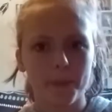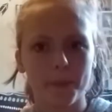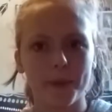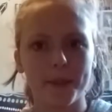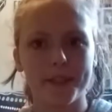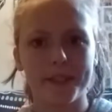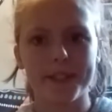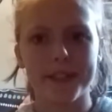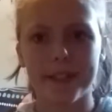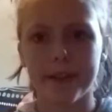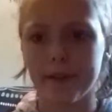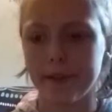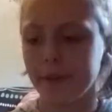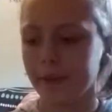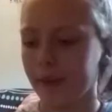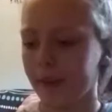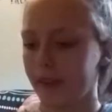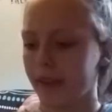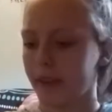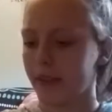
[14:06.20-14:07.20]
pretty
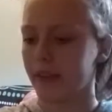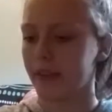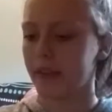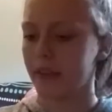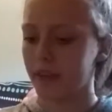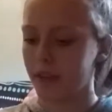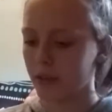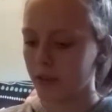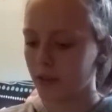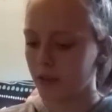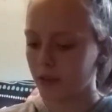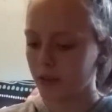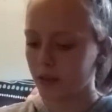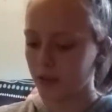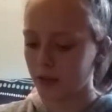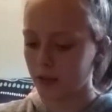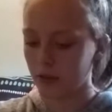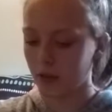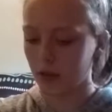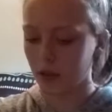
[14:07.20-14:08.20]
soon.
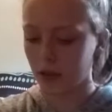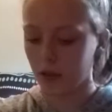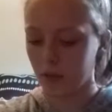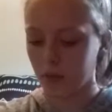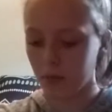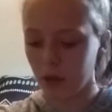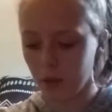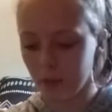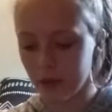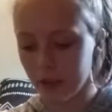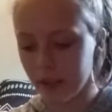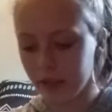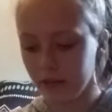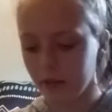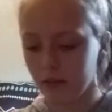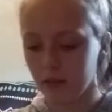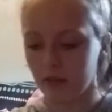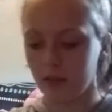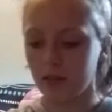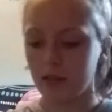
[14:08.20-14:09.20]
Probably
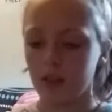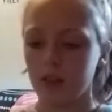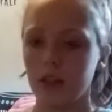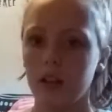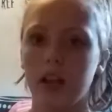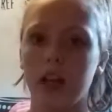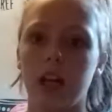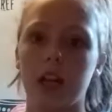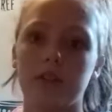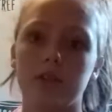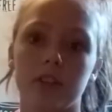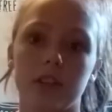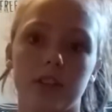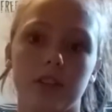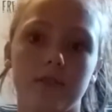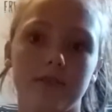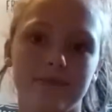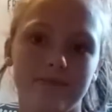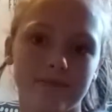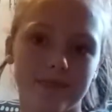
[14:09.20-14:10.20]

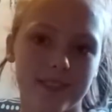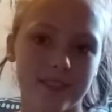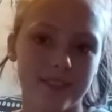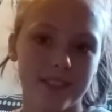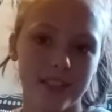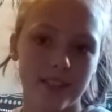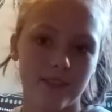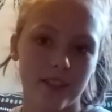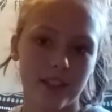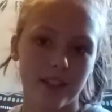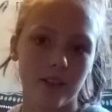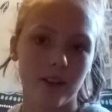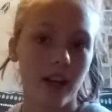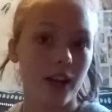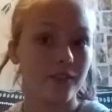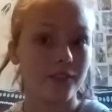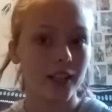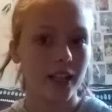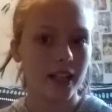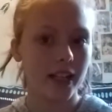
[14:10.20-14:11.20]
after this video,
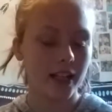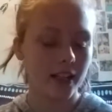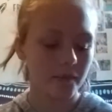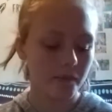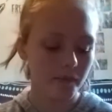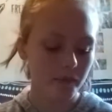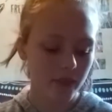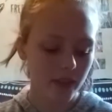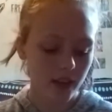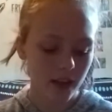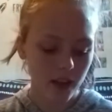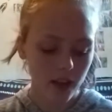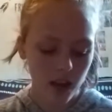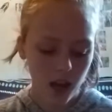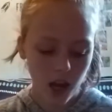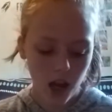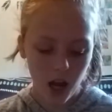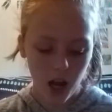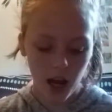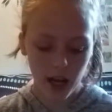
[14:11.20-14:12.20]
after I edit.
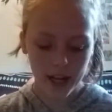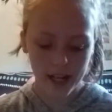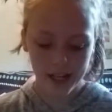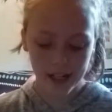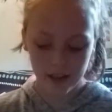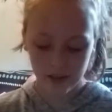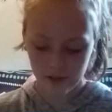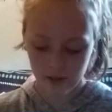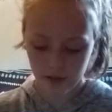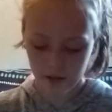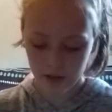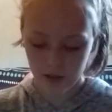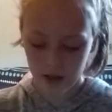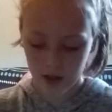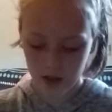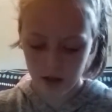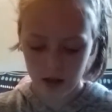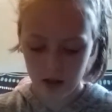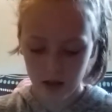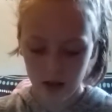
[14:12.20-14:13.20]
I have
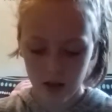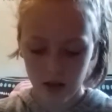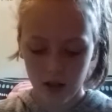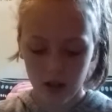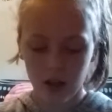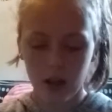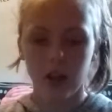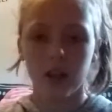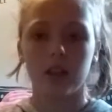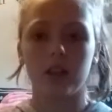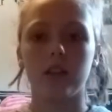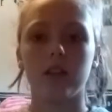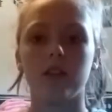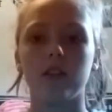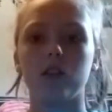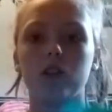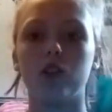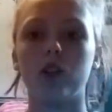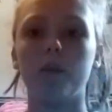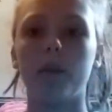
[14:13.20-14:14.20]

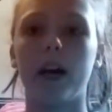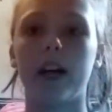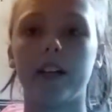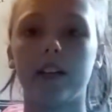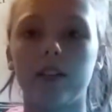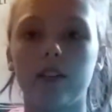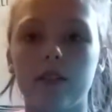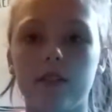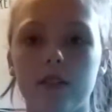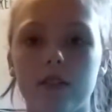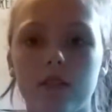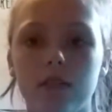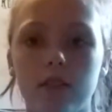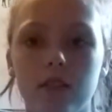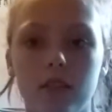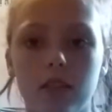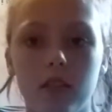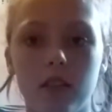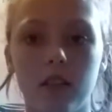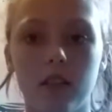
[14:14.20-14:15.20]
two binders,
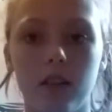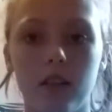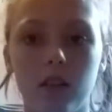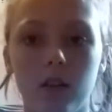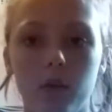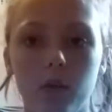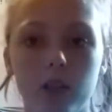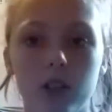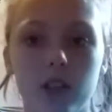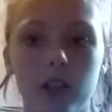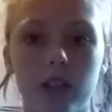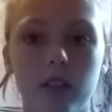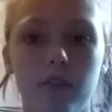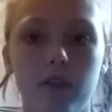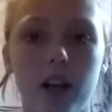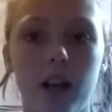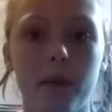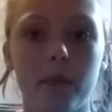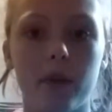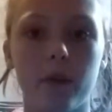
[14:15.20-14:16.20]
which are the
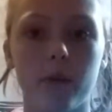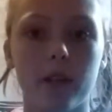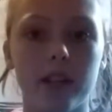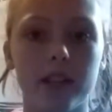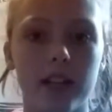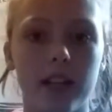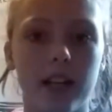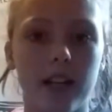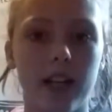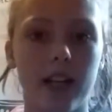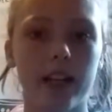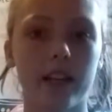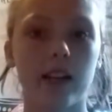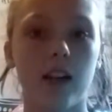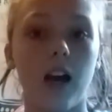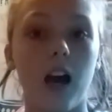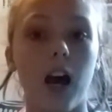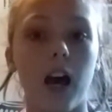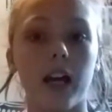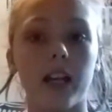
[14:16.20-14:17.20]
floppy ones and I like.
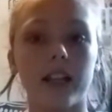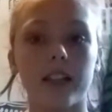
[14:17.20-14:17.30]
I